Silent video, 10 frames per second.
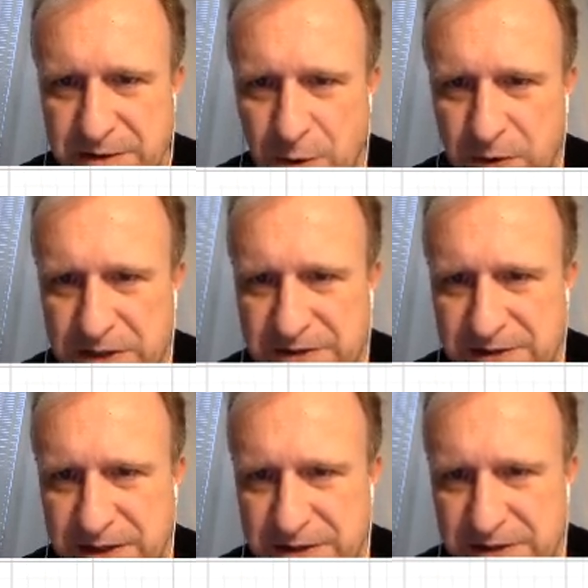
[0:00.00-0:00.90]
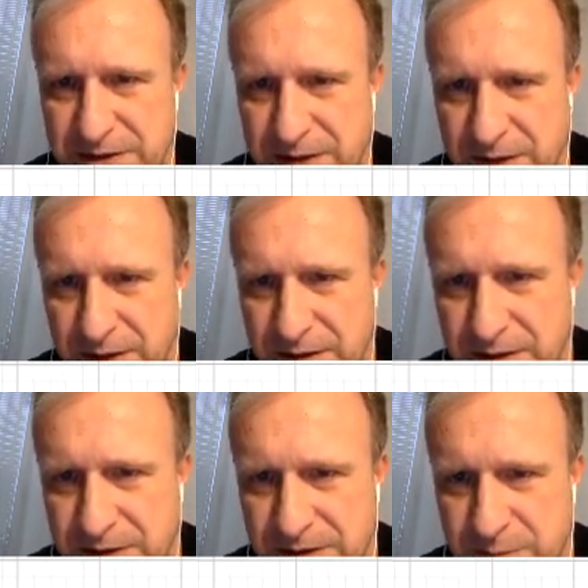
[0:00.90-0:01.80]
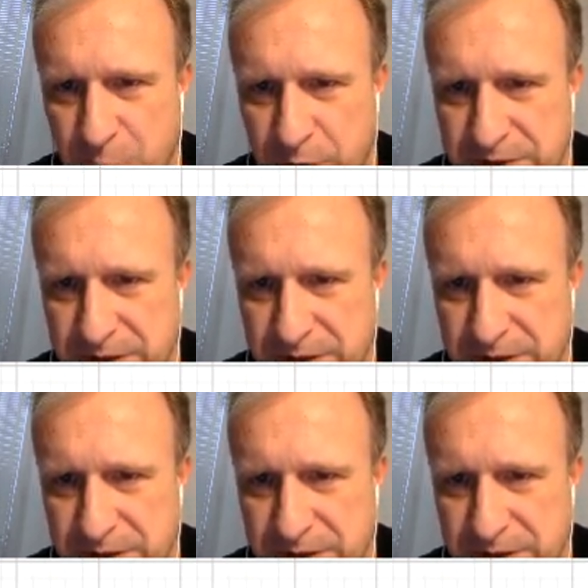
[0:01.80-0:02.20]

So it's this point